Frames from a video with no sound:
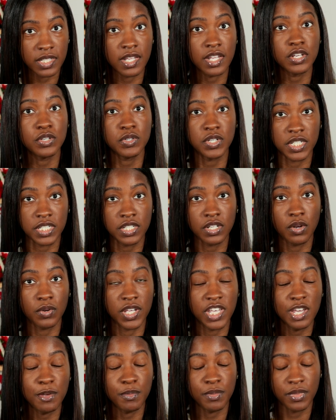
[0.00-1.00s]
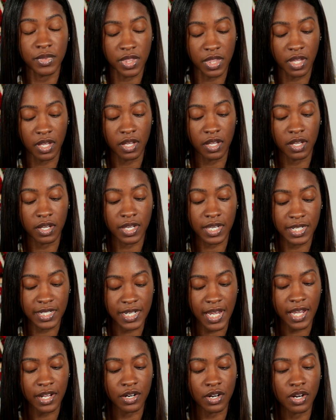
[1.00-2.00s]
And then you just, you know, keep the
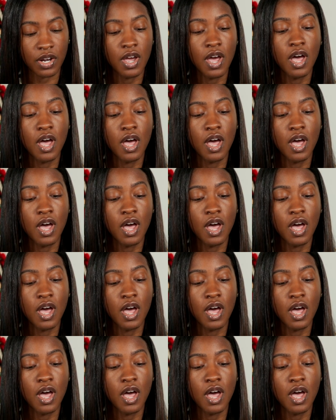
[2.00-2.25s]
container.